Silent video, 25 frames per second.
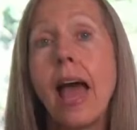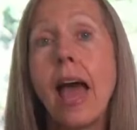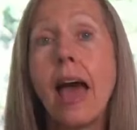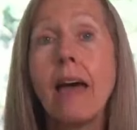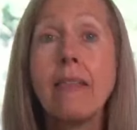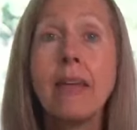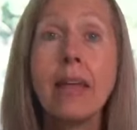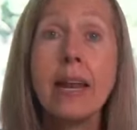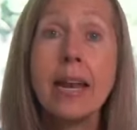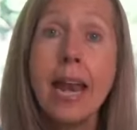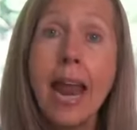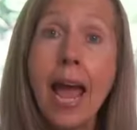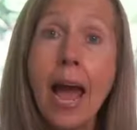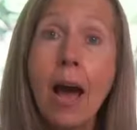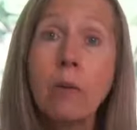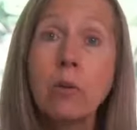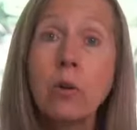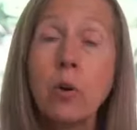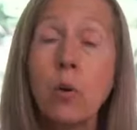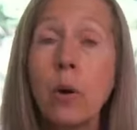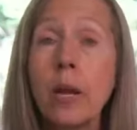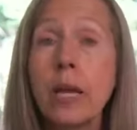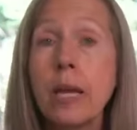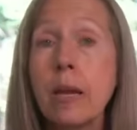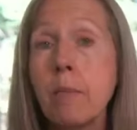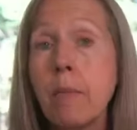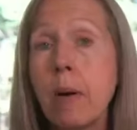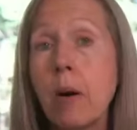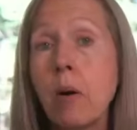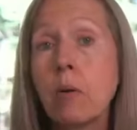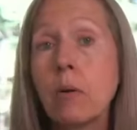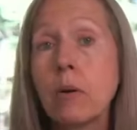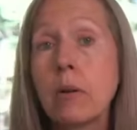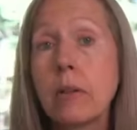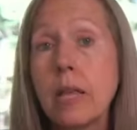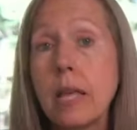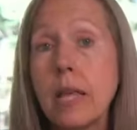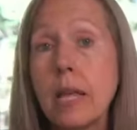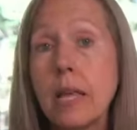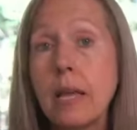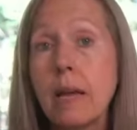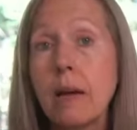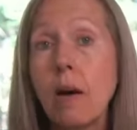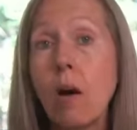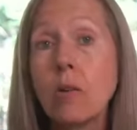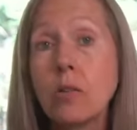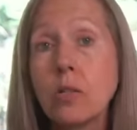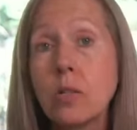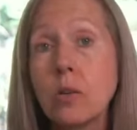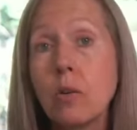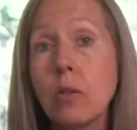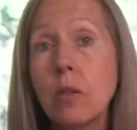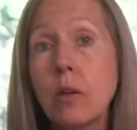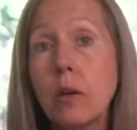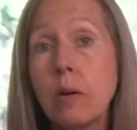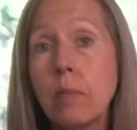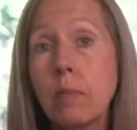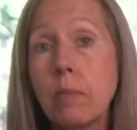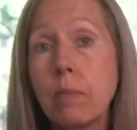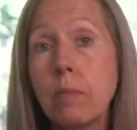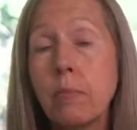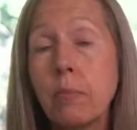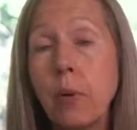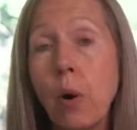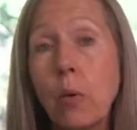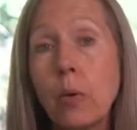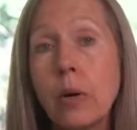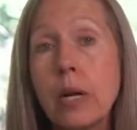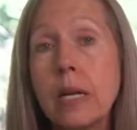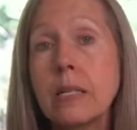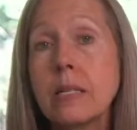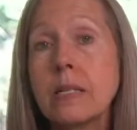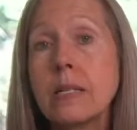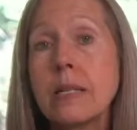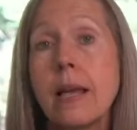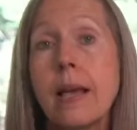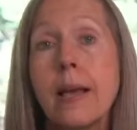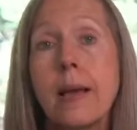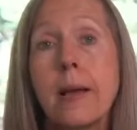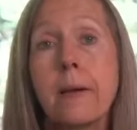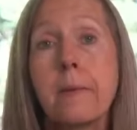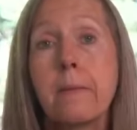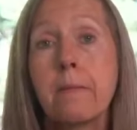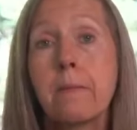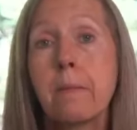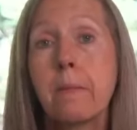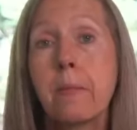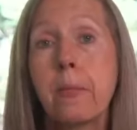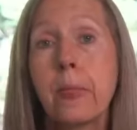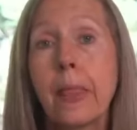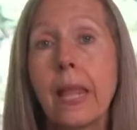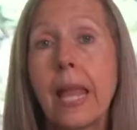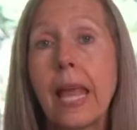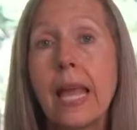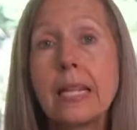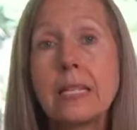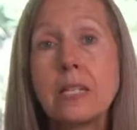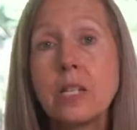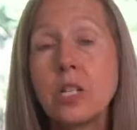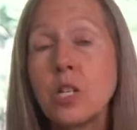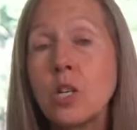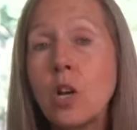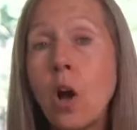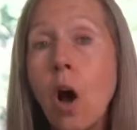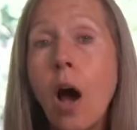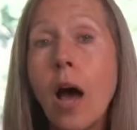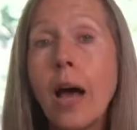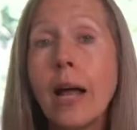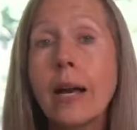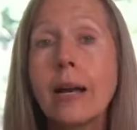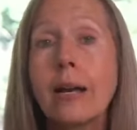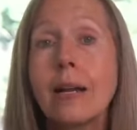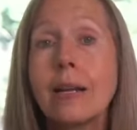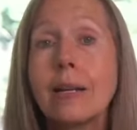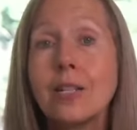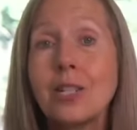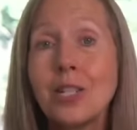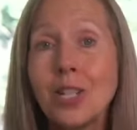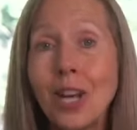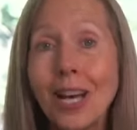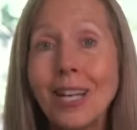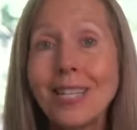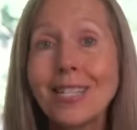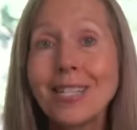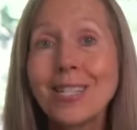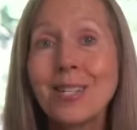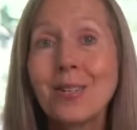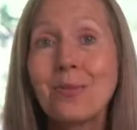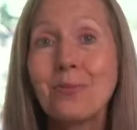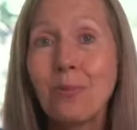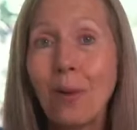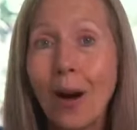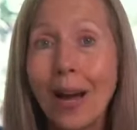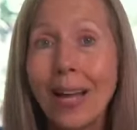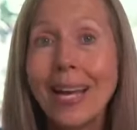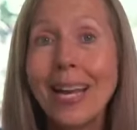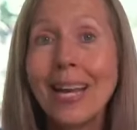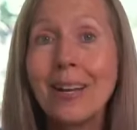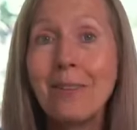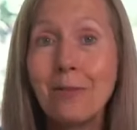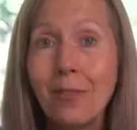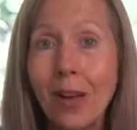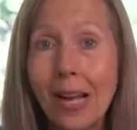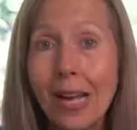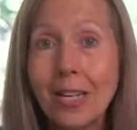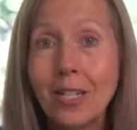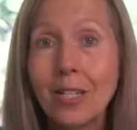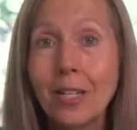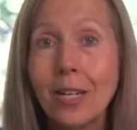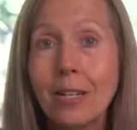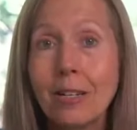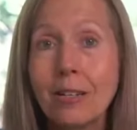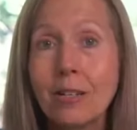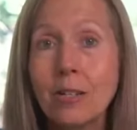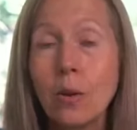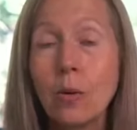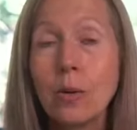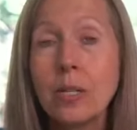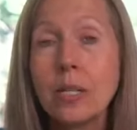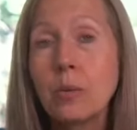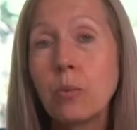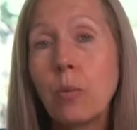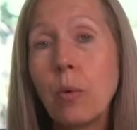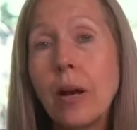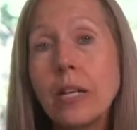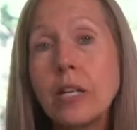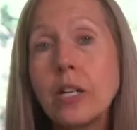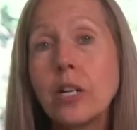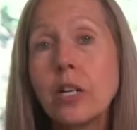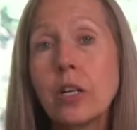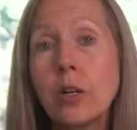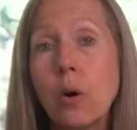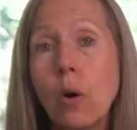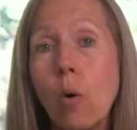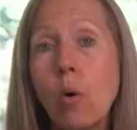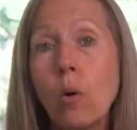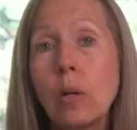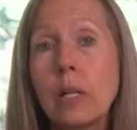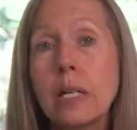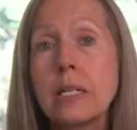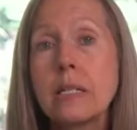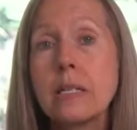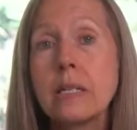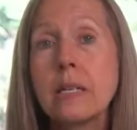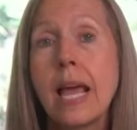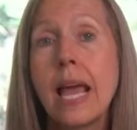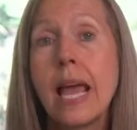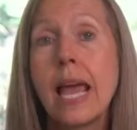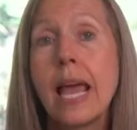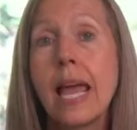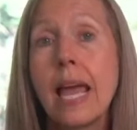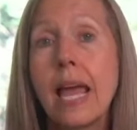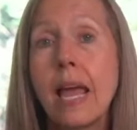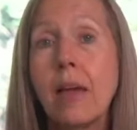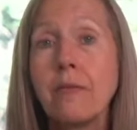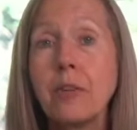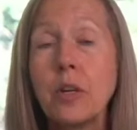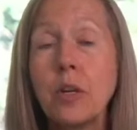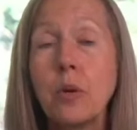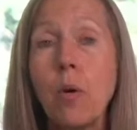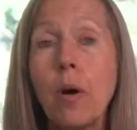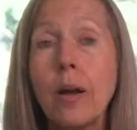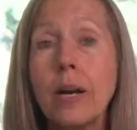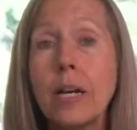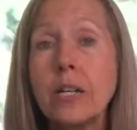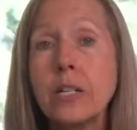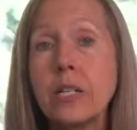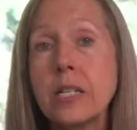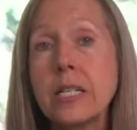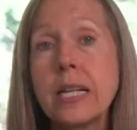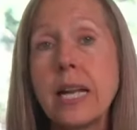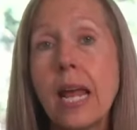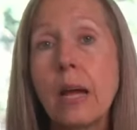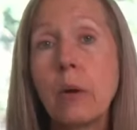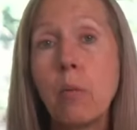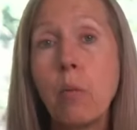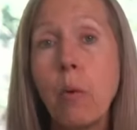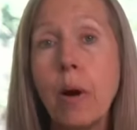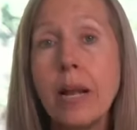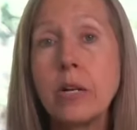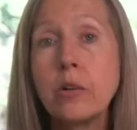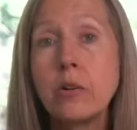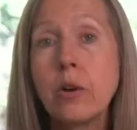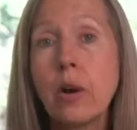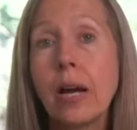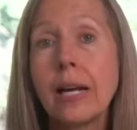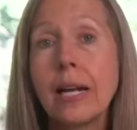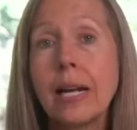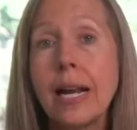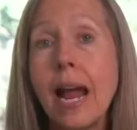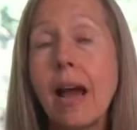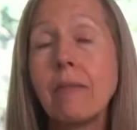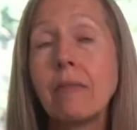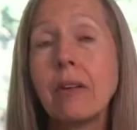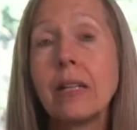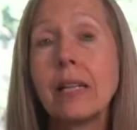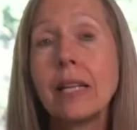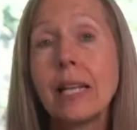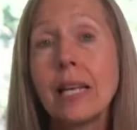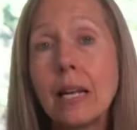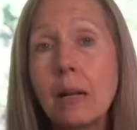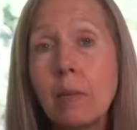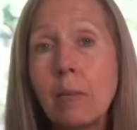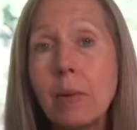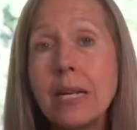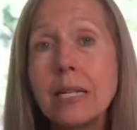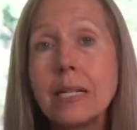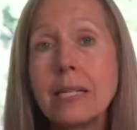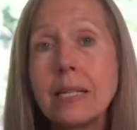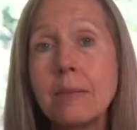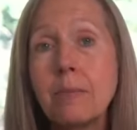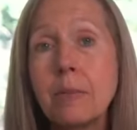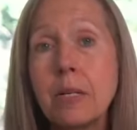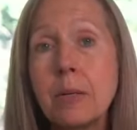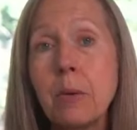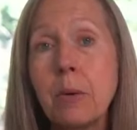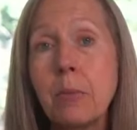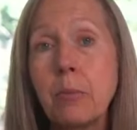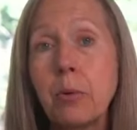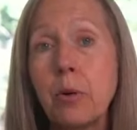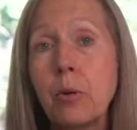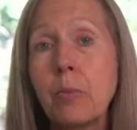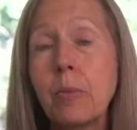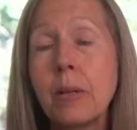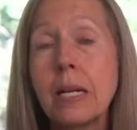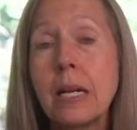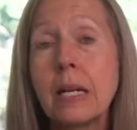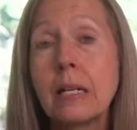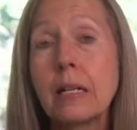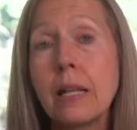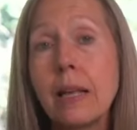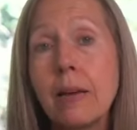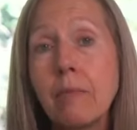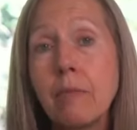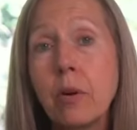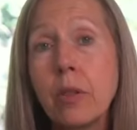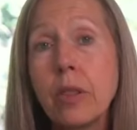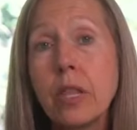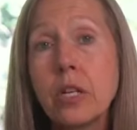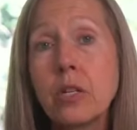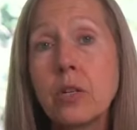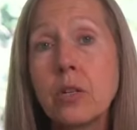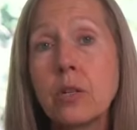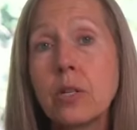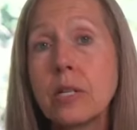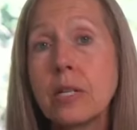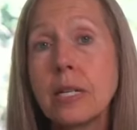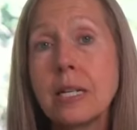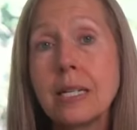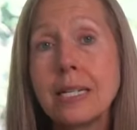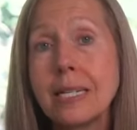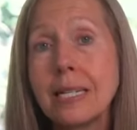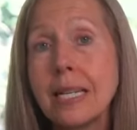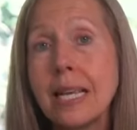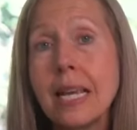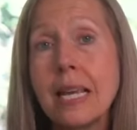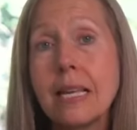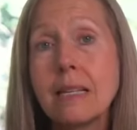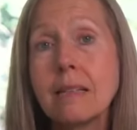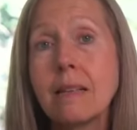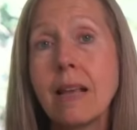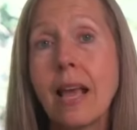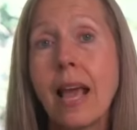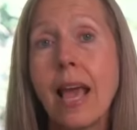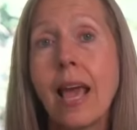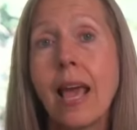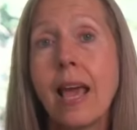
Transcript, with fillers: and then now knowing about also the Proteus, it's not just one infection. So it's what your goal is. If you want to just take one drug and have a little bit of symptom improvement and live with the disease,